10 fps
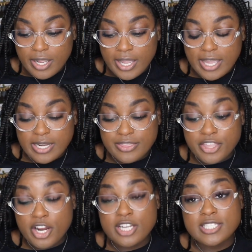And then
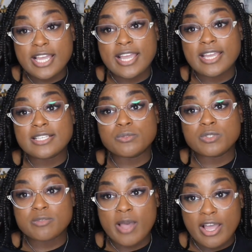Thursdays
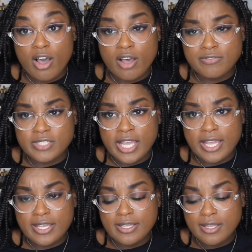was my off
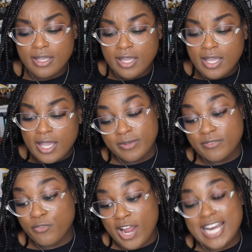day.
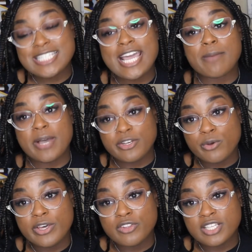Fridays I had my
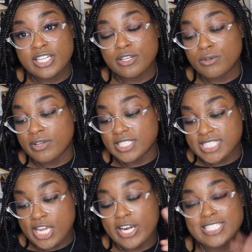adult health clinical, and
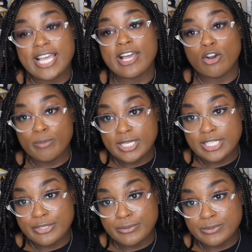Saturdays I had OB
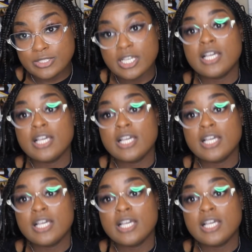clinicals.